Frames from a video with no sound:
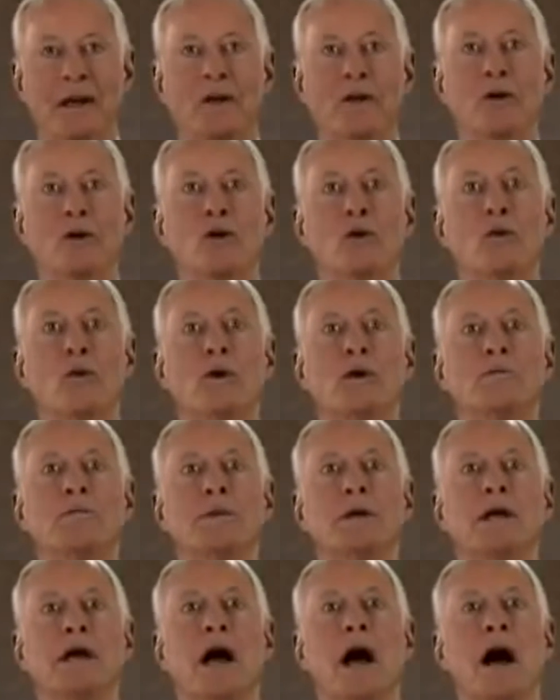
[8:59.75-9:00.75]
You will
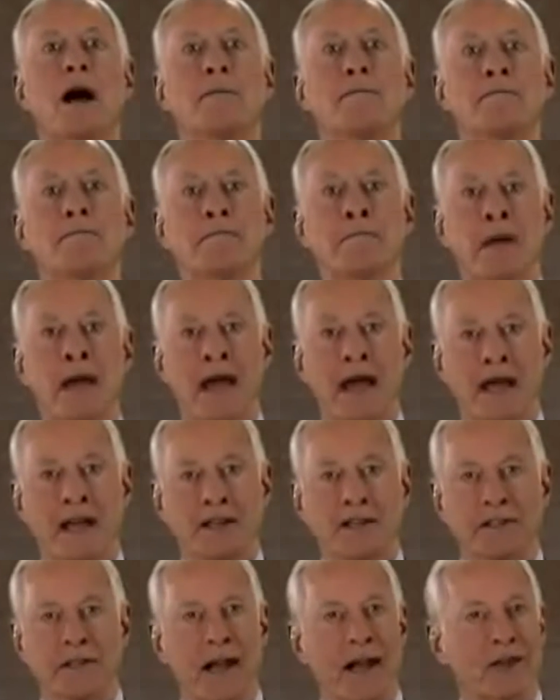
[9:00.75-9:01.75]
be
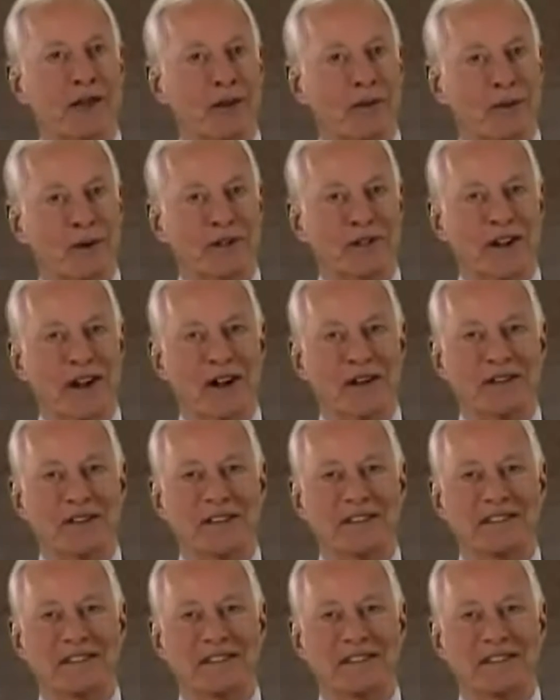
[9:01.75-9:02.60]
amazed at the results.